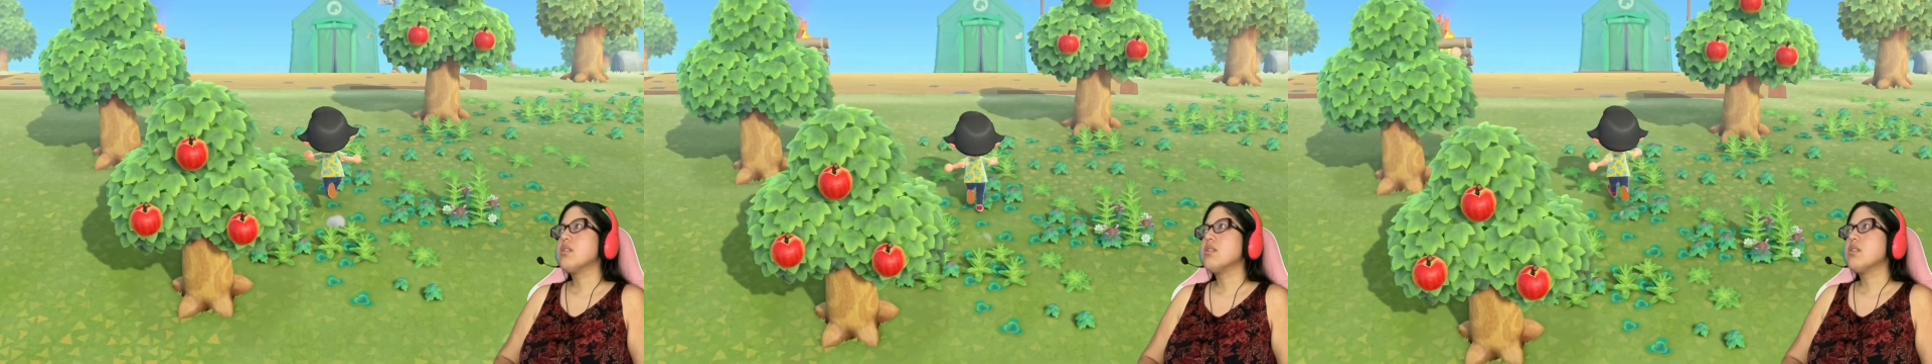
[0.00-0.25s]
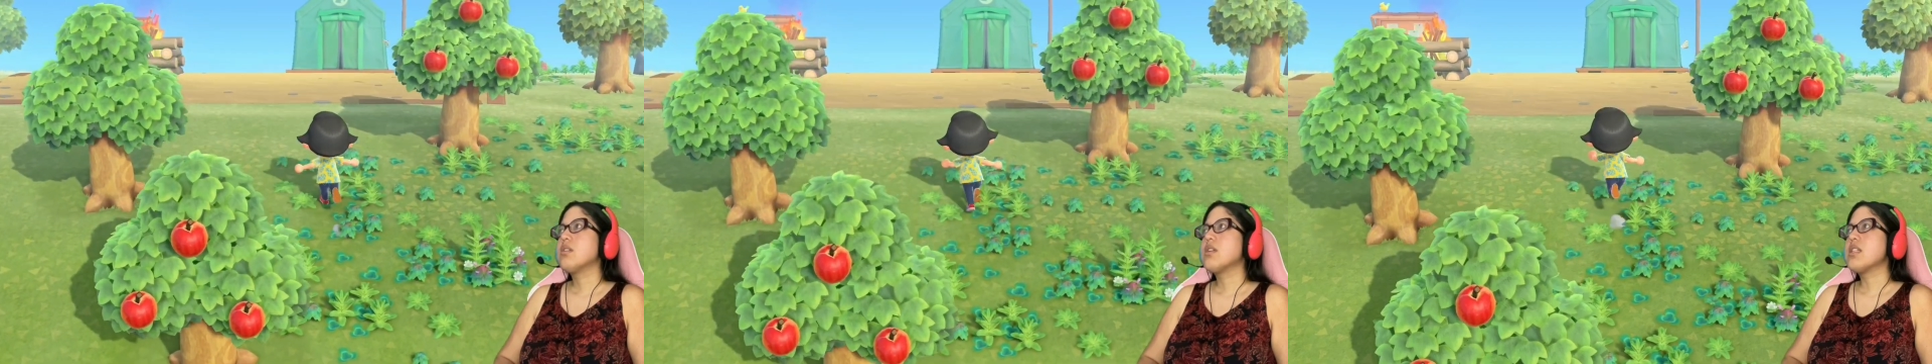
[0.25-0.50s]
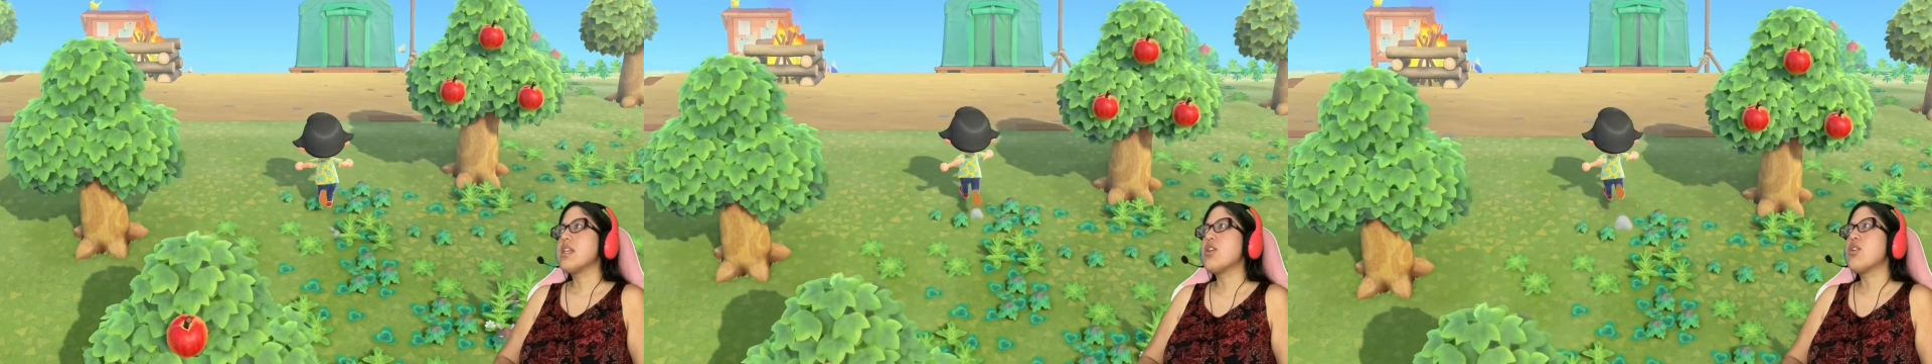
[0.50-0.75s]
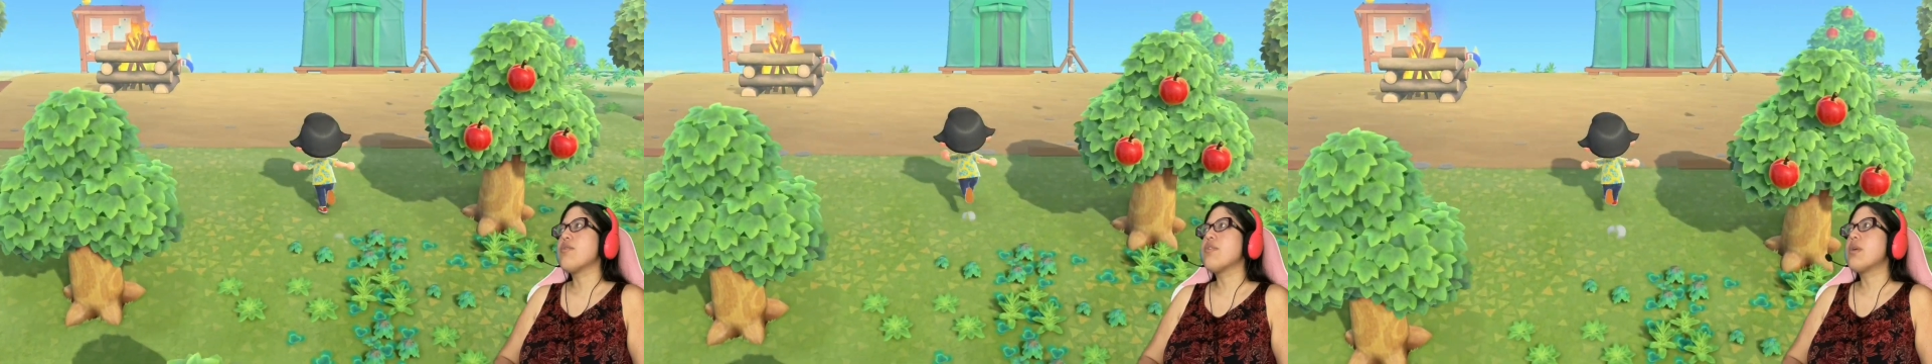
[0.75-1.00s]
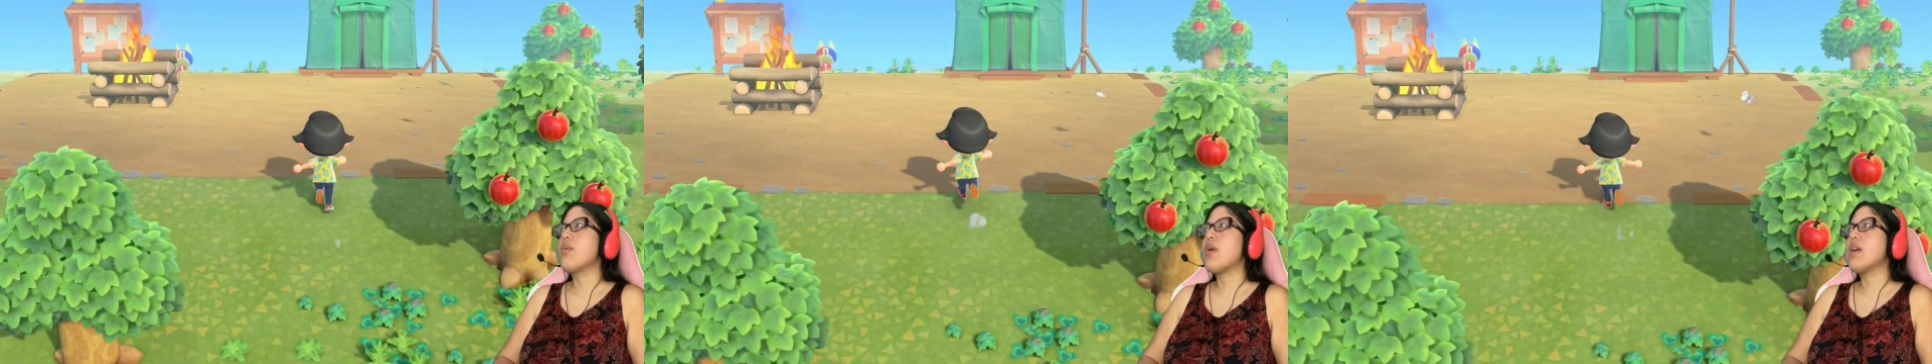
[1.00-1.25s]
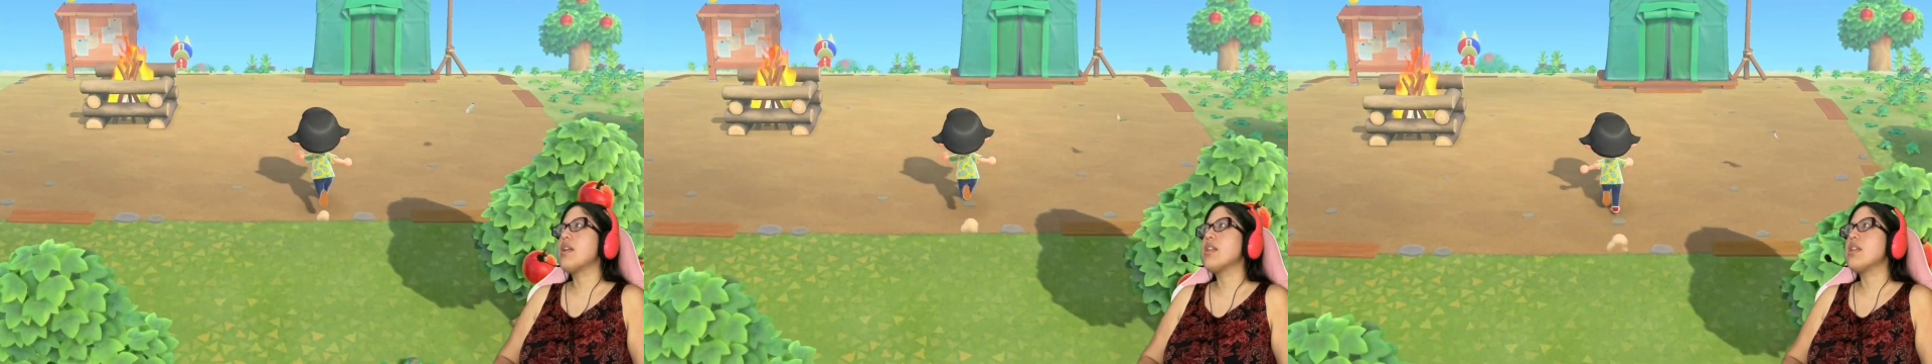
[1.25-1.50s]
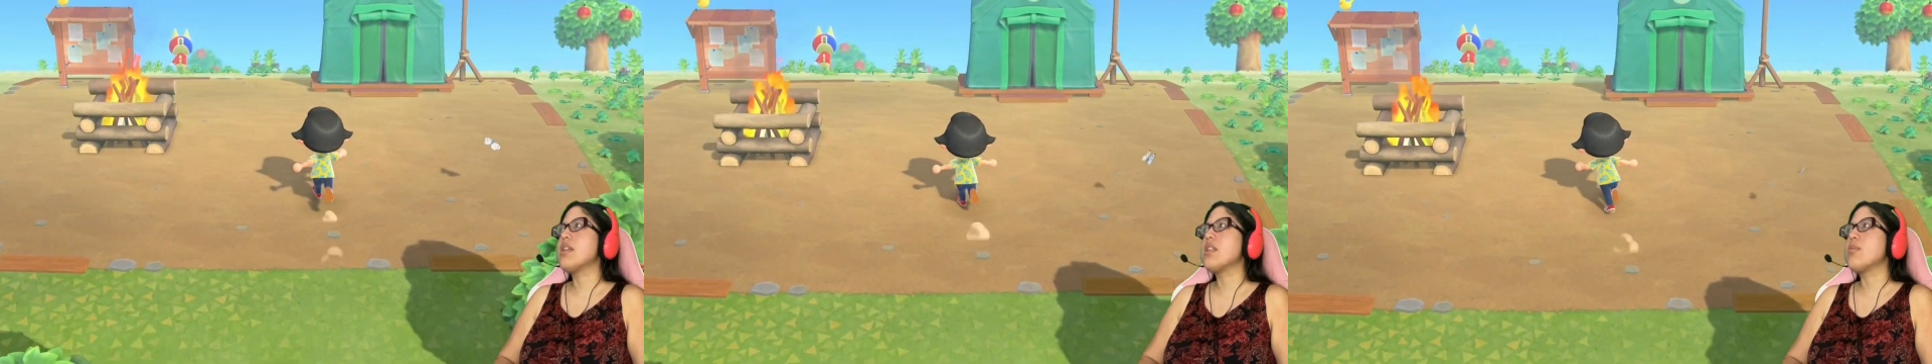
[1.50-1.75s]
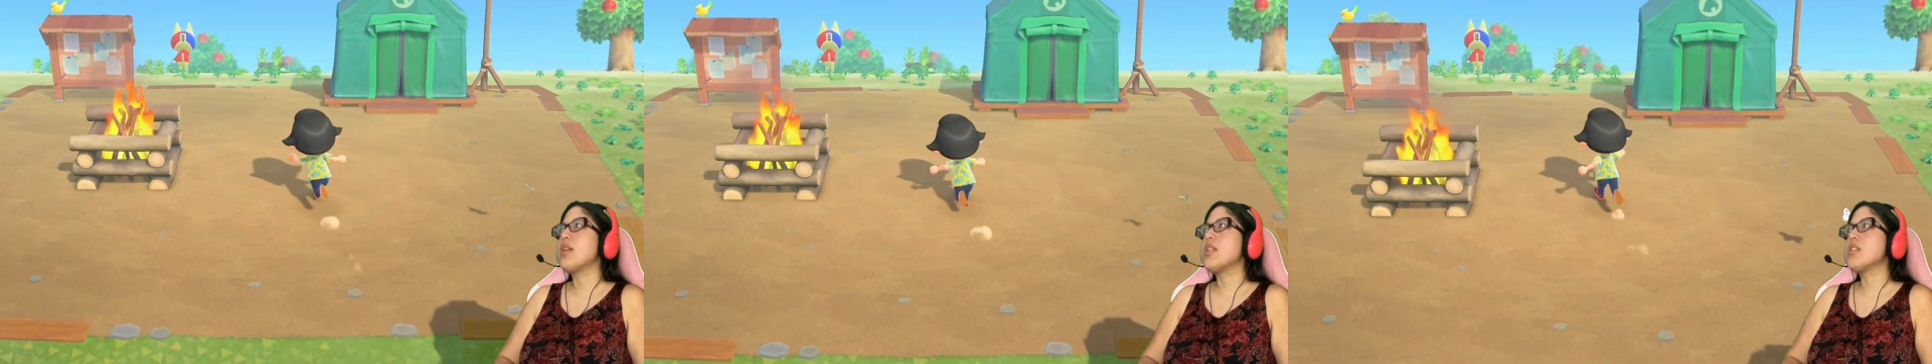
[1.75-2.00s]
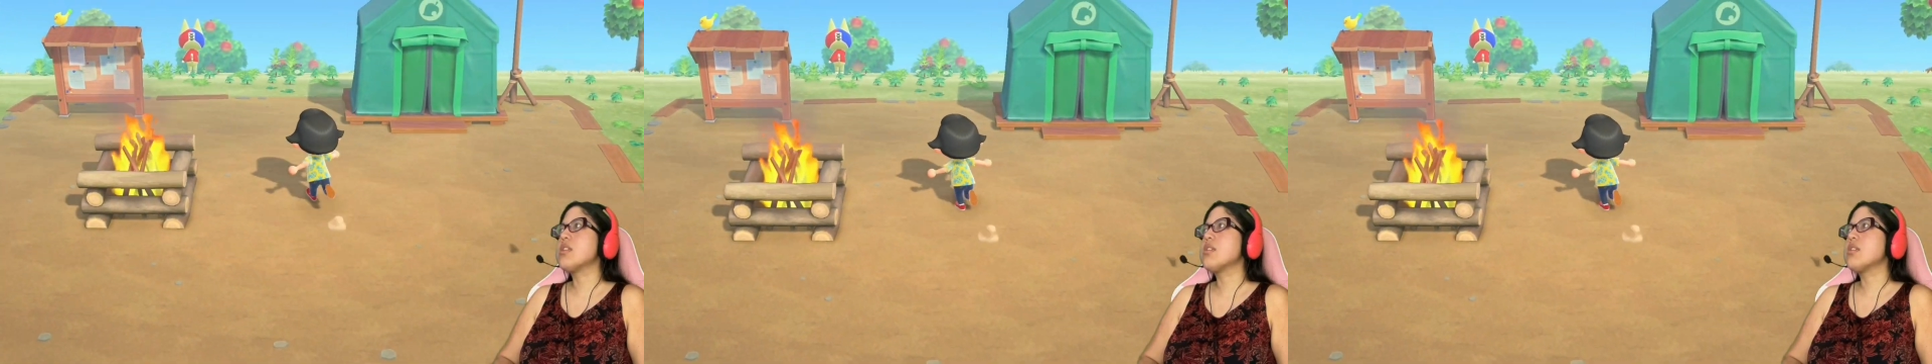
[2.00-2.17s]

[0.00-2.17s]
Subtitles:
Because I don't know if they want anything in the plaza.